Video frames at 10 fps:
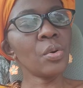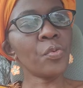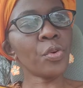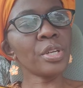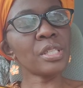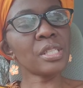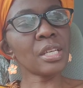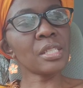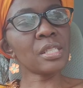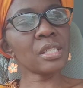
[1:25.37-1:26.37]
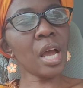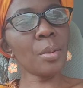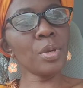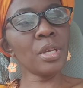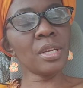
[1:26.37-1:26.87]
for instance, I
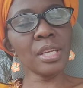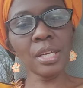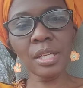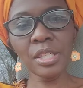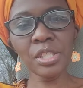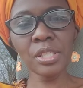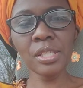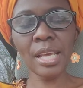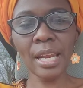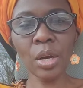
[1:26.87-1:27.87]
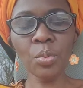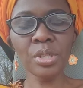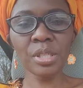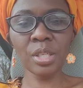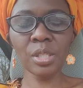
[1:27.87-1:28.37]
mean, English is a
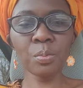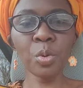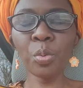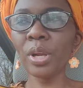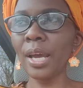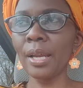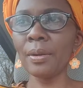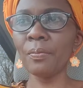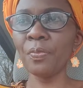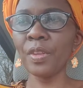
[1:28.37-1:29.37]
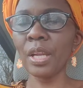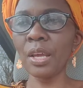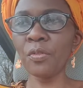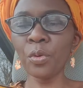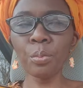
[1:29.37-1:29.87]
language that people learn.
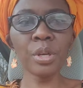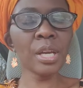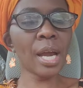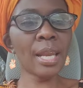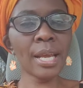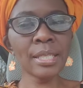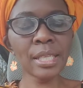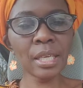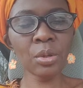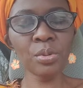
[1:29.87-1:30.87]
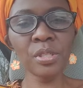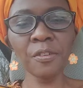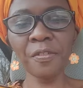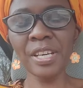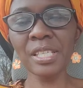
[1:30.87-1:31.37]
Like for me, I learned
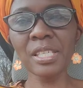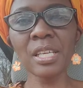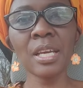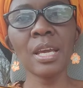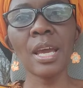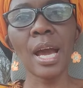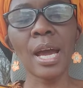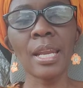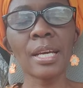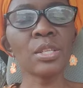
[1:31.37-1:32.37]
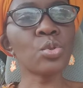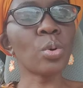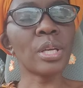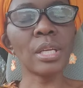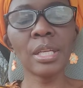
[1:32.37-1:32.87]
Tekegusi first, I learned
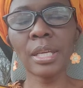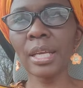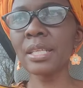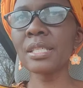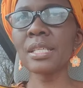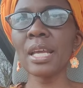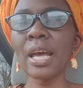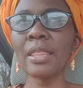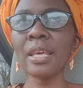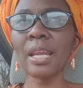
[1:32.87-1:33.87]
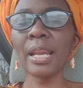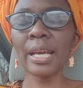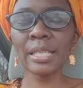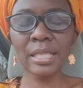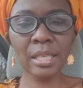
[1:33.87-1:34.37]
Swahili next, and then I
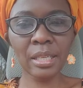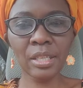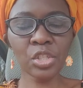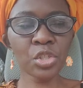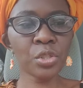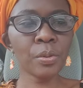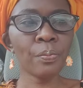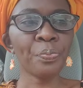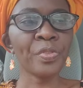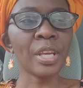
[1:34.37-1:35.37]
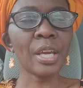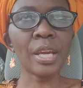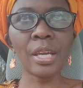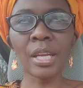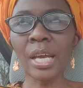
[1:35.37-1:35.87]
learned English.
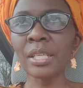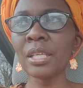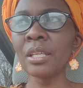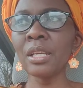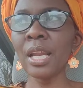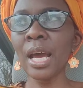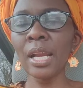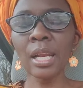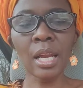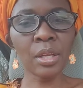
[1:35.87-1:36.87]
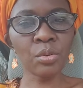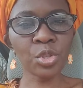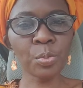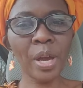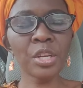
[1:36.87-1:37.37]
And I did learn a little
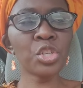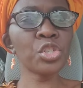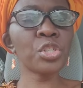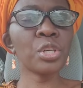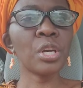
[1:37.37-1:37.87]
Spanish.